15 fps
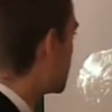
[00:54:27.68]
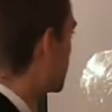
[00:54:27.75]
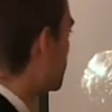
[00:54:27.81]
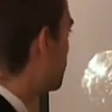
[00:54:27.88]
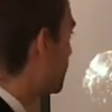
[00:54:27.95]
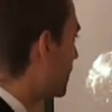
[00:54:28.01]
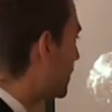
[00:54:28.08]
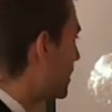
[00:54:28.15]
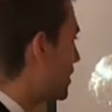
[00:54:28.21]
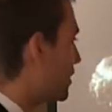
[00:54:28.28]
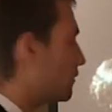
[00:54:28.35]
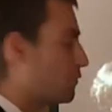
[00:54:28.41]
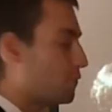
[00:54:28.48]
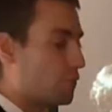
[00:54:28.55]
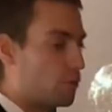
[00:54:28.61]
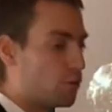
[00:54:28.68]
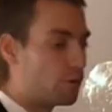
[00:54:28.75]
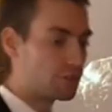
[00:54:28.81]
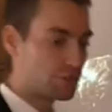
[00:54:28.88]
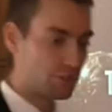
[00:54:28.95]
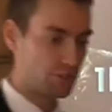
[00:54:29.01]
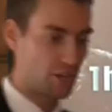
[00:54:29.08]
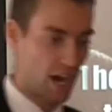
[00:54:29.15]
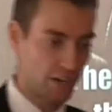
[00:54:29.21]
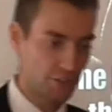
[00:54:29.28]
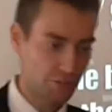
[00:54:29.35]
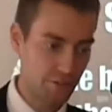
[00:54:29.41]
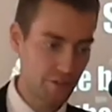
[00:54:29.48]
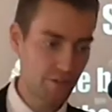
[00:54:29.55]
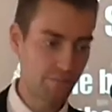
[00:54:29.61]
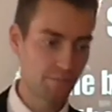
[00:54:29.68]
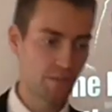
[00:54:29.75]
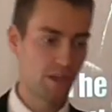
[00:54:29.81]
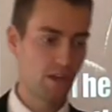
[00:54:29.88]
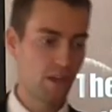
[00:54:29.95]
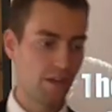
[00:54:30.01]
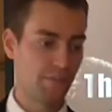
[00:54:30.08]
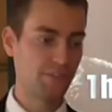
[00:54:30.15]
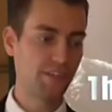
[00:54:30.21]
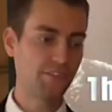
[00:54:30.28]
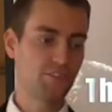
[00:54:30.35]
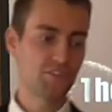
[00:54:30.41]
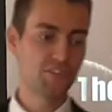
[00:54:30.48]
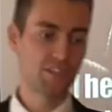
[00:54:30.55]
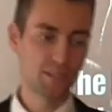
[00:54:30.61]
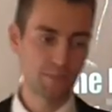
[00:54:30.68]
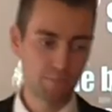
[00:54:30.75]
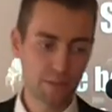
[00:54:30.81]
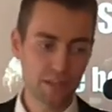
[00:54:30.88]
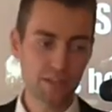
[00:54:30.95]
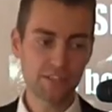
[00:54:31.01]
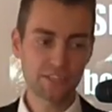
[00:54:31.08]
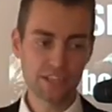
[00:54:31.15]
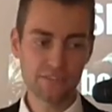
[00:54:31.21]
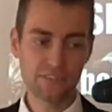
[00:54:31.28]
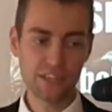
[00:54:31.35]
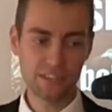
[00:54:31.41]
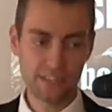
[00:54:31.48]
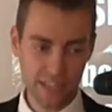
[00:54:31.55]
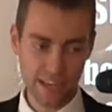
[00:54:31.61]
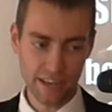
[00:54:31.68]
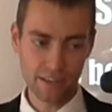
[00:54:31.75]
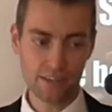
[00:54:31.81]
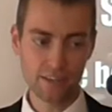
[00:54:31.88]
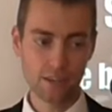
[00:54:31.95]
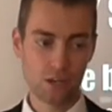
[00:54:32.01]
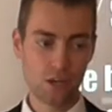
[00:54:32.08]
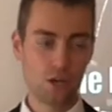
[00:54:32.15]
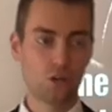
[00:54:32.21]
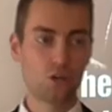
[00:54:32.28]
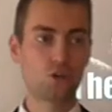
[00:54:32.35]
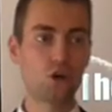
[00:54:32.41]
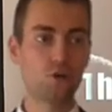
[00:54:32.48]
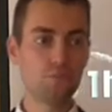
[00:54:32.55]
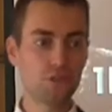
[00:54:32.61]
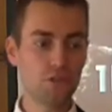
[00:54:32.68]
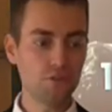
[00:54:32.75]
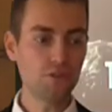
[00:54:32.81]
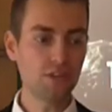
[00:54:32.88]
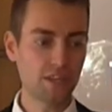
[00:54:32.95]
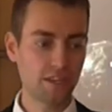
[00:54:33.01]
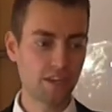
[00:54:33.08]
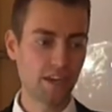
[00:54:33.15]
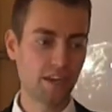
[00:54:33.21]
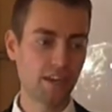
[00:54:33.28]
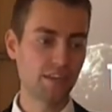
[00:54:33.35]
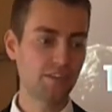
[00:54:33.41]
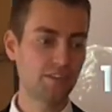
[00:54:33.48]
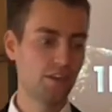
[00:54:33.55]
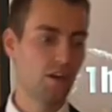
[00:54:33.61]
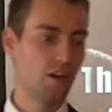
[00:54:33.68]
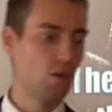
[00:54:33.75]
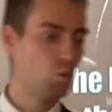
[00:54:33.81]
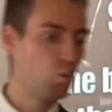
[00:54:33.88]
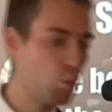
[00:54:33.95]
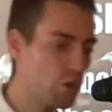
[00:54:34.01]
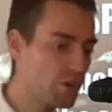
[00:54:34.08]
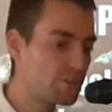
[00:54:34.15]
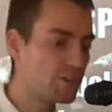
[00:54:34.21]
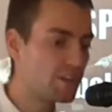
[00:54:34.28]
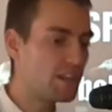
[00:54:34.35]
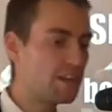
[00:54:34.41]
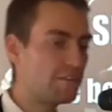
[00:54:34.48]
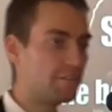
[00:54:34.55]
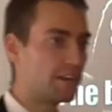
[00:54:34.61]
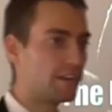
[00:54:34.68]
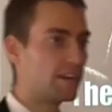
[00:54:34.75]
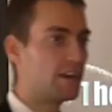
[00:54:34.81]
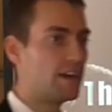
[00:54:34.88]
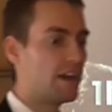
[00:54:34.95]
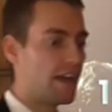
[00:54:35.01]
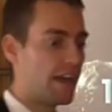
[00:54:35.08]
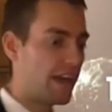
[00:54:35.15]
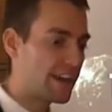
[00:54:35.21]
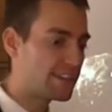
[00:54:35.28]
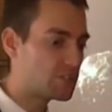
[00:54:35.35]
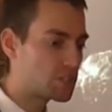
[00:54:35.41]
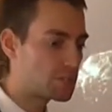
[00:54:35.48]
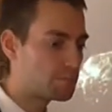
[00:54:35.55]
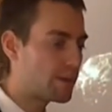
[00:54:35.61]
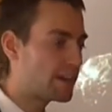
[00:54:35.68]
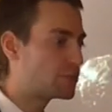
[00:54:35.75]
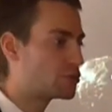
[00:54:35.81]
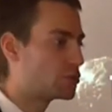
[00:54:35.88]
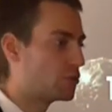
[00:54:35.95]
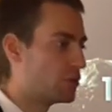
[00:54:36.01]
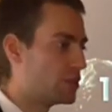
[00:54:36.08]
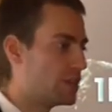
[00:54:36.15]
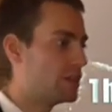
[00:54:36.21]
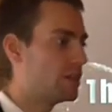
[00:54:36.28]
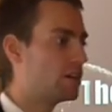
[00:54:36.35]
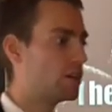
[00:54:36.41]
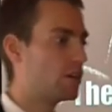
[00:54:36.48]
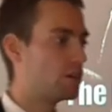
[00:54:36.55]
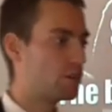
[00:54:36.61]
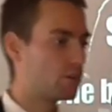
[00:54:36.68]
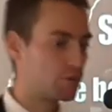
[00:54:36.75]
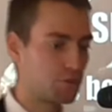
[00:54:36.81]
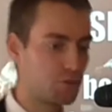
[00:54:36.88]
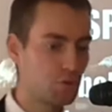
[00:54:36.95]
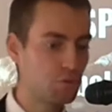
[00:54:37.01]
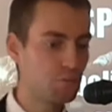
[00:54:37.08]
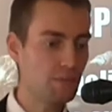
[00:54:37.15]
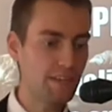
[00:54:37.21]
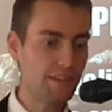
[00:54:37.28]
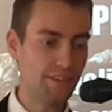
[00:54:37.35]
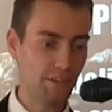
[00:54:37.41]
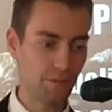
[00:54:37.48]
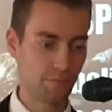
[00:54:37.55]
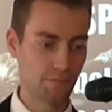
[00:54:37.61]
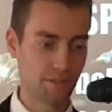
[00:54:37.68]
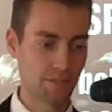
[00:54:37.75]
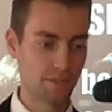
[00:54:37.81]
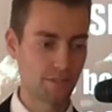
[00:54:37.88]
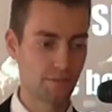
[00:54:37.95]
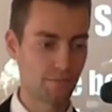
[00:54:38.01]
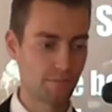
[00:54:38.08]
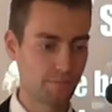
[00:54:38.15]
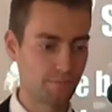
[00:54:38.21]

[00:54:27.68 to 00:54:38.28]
is the belief or the doctrine that the spirits of the dead communicate with the living especially through mediums.